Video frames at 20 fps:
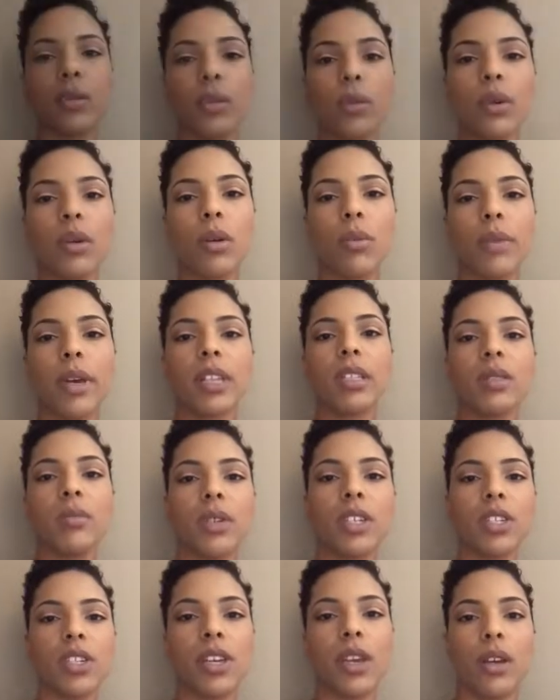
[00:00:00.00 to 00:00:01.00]
and welcome back to
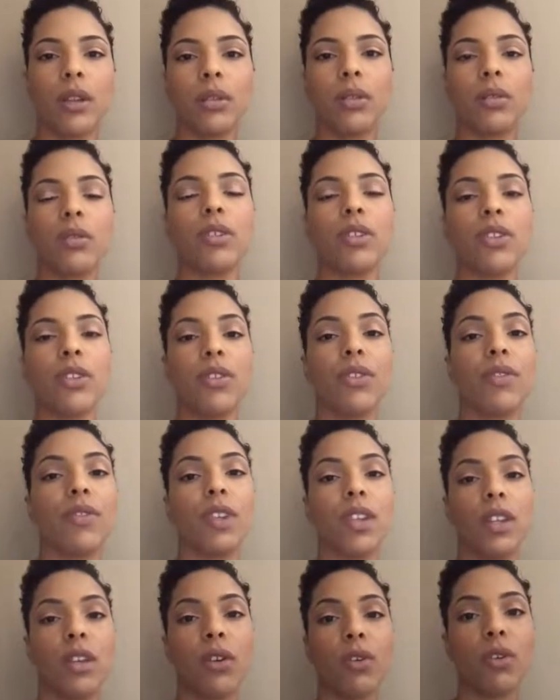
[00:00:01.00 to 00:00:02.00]
my channel, another
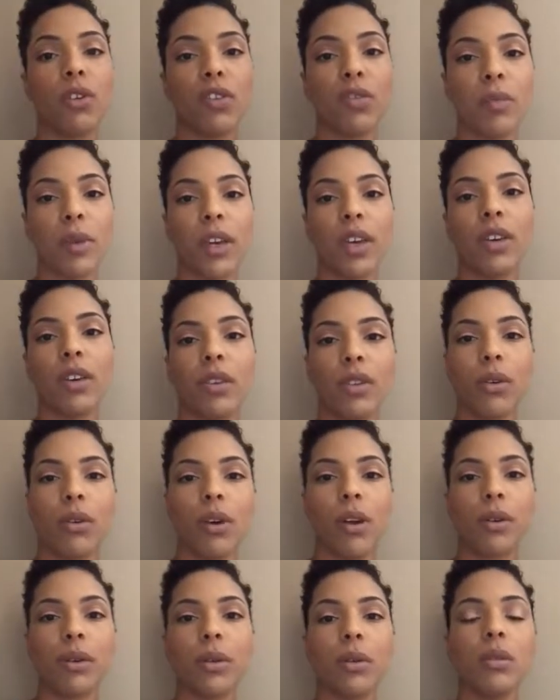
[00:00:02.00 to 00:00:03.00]
video of my health
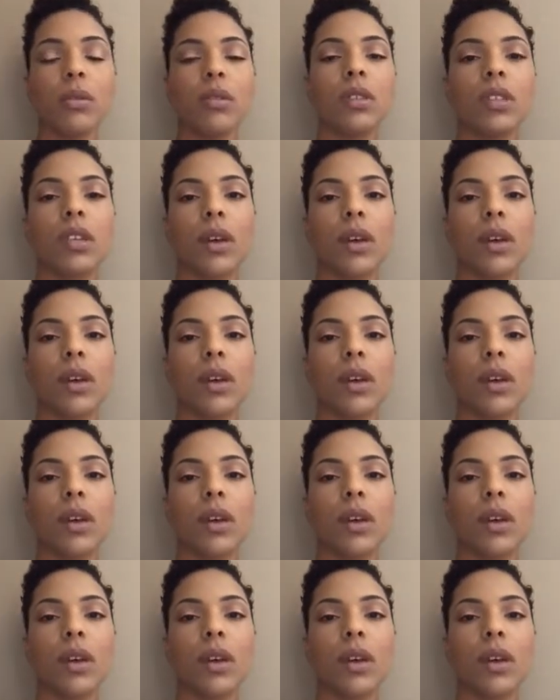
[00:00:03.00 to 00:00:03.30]
chronicles.